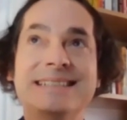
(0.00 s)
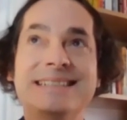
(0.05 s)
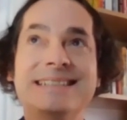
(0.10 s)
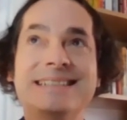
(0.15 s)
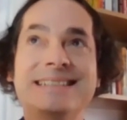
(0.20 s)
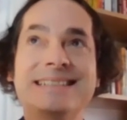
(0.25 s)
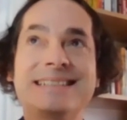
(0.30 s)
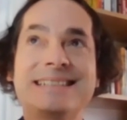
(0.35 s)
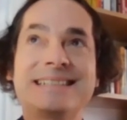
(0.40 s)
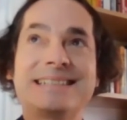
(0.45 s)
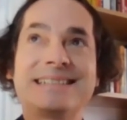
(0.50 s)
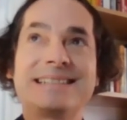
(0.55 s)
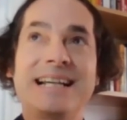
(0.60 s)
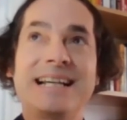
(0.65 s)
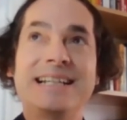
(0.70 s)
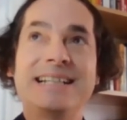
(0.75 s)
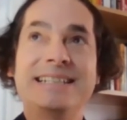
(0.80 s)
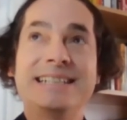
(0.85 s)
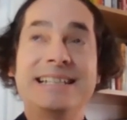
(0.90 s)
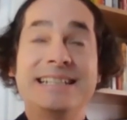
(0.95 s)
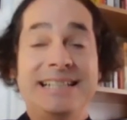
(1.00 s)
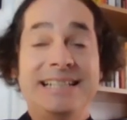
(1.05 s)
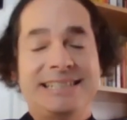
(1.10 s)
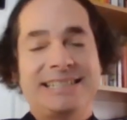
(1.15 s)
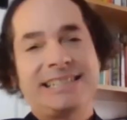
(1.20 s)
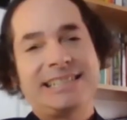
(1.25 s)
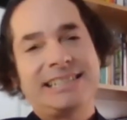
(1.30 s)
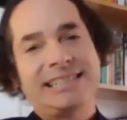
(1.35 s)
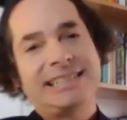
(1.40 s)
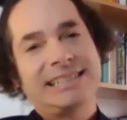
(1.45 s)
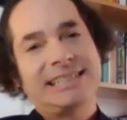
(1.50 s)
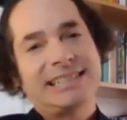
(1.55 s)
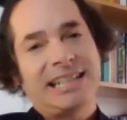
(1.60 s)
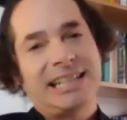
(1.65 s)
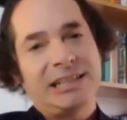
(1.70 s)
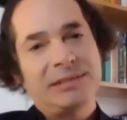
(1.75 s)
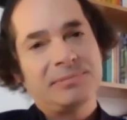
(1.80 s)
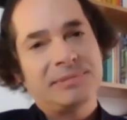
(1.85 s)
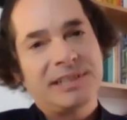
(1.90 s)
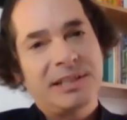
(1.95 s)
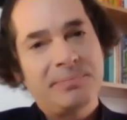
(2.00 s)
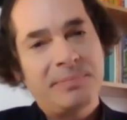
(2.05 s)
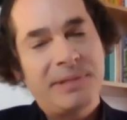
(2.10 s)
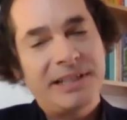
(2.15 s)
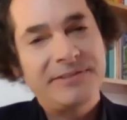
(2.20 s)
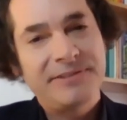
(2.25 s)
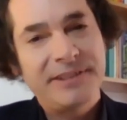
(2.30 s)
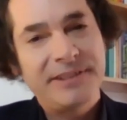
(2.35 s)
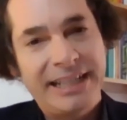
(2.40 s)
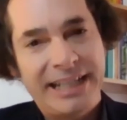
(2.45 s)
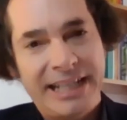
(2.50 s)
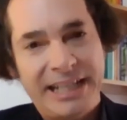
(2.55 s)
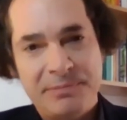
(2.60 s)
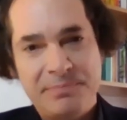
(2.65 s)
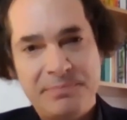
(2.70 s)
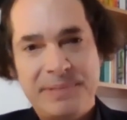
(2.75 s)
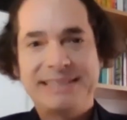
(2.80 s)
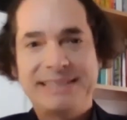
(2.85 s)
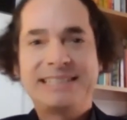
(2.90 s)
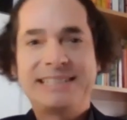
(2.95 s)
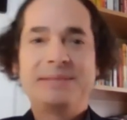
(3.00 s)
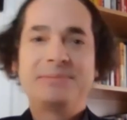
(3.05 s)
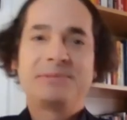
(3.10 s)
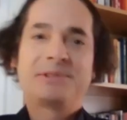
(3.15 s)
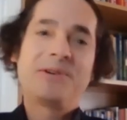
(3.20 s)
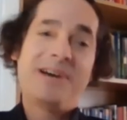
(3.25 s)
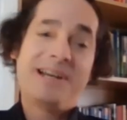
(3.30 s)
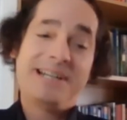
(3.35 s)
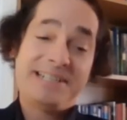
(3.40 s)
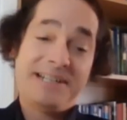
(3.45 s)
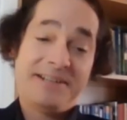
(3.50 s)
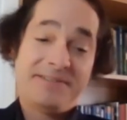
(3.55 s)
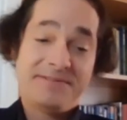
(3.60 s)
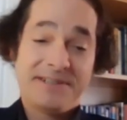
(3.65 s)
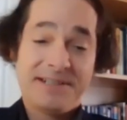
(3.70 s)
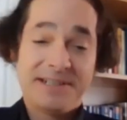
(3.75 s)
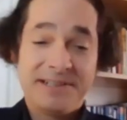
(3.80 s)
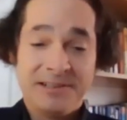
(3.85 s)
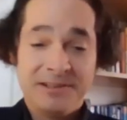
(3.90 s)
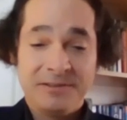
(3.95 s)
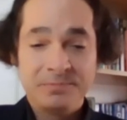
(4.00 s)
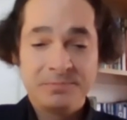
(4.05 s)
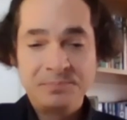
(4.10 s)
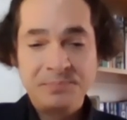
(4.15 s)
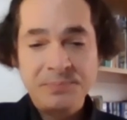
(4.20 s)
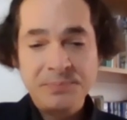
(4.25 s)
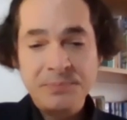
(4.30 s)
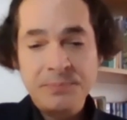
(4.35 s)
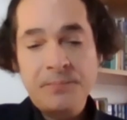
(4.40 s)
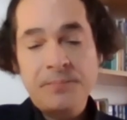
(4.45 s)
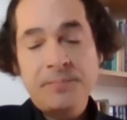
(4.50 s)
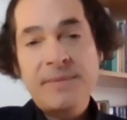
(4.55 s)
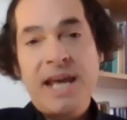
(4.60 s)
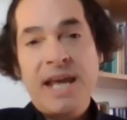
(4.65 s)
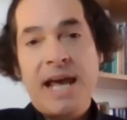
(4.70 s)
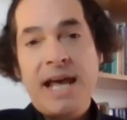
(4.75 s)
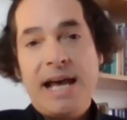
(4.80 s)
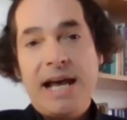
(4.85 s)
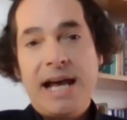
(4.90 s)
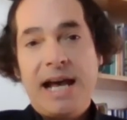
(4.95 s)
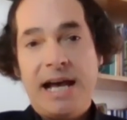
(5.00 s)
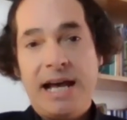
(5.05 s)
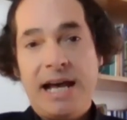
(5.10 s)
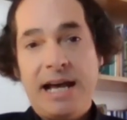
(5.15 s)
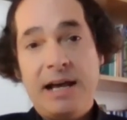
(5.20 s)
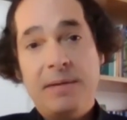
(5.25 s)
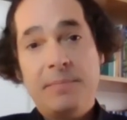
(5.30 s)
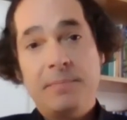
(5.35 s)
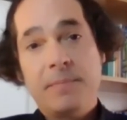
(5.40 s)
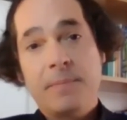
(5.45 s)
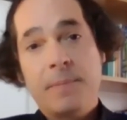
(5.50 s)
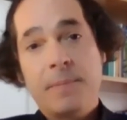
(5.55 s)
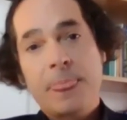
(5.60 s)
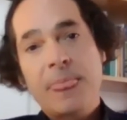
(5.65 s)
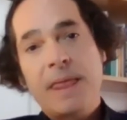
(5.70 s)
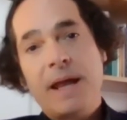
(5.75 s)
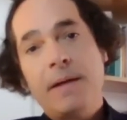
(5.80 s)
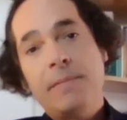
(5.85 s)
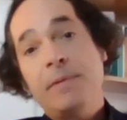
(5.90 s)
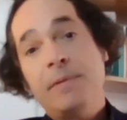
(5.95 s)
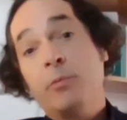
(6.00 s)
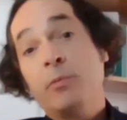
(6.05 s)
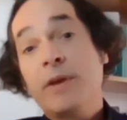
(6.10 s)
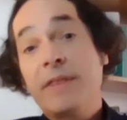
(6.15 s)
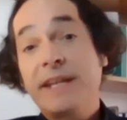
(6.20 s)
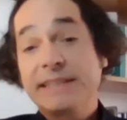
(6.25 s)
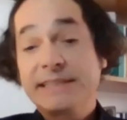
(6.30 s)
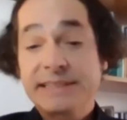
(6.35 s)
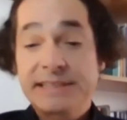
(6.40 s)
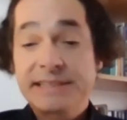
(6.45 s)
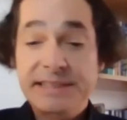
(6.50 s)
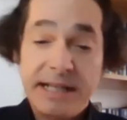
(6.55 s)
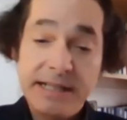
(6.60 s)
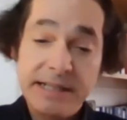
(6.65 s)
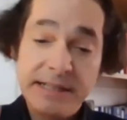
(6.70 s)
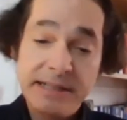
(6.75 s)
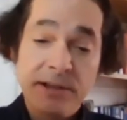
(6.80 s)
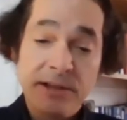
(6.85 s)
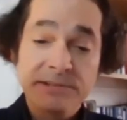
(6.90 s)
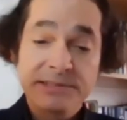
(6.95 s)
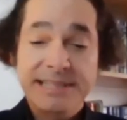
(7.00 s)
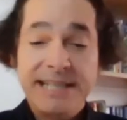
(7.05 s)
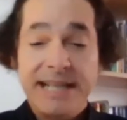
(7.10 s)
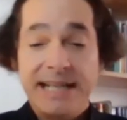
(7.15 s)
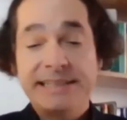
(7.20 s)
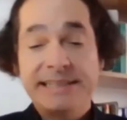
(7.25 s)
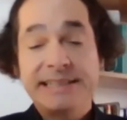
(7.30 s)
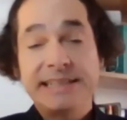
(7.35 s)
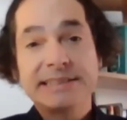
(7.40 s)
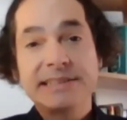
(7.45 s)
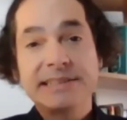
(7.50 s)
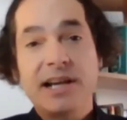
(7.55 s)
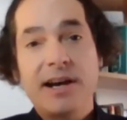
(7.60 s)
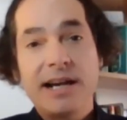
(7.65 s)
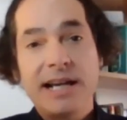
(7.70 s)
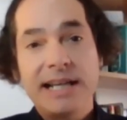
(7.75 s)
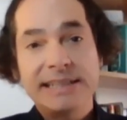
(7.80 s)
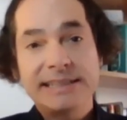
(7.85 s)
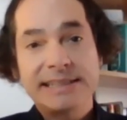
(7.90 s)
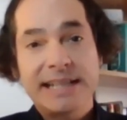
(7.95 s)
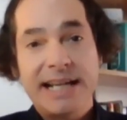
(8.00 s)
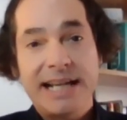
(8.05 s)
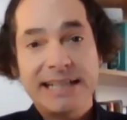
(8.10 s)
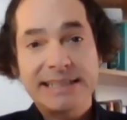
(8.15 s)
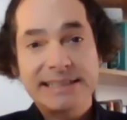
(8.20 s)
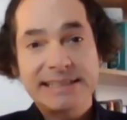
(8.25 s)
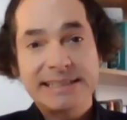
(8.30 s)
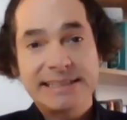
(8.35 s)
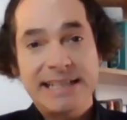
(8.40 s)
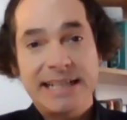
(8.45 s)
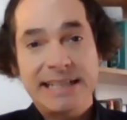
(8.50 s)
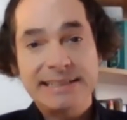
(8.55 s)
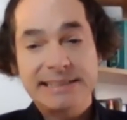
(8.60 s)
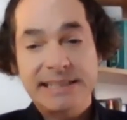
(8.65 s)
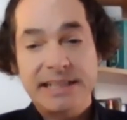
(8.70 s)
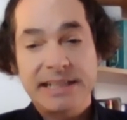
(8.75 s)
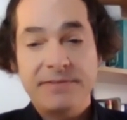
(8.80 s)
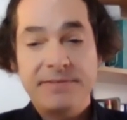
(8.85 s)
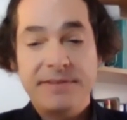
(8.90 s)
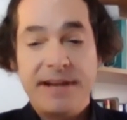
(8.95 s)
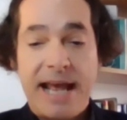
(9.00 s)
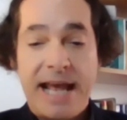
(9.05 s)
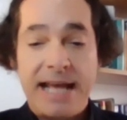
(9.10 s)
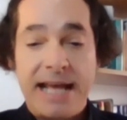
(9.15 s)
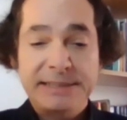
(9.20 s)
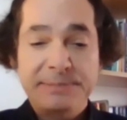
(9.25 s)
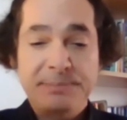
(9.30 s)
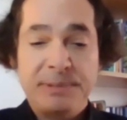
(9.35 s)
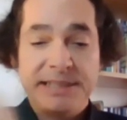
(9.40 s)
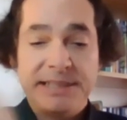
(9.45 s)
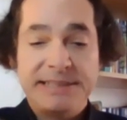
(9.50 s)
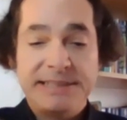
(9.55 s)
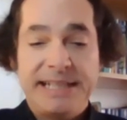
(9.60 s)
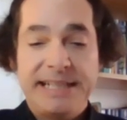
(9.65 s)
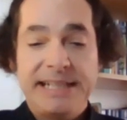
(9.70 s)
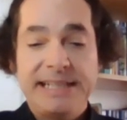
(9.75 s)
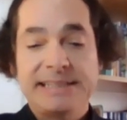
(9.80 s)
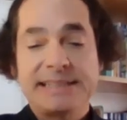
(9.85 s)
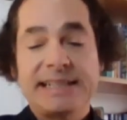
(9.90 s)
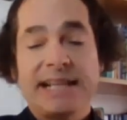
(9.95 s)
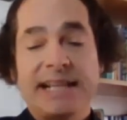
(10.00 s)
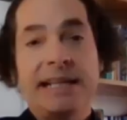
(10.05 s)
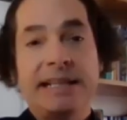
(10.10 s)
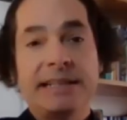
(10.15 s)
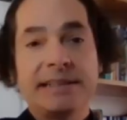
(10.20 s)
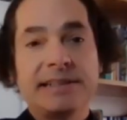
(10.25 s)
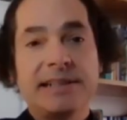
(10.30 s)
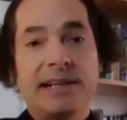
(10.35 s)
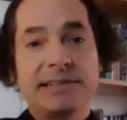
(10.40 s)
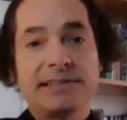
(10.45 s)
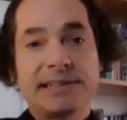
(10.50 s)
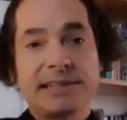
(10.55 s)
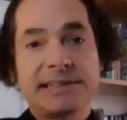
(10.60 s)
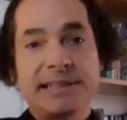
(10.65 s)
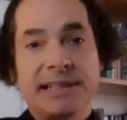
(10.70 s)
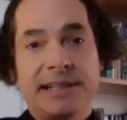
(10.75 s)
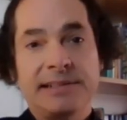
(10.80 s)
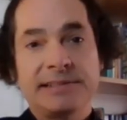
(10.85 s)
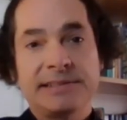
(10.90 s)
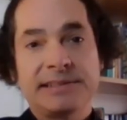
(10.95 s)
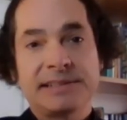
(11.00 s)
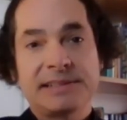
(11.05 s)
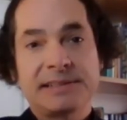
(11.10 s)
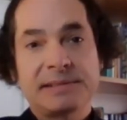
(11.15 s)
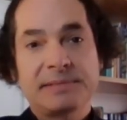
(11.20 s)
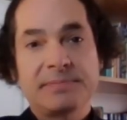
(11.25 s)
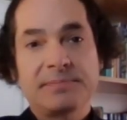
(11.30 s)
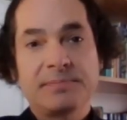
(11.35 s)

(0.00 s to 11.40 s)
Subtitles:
it seems a bit of a leap. It seems quite difficult. I mean, with its long-standing ties and extensive expertise in Kazakhstan's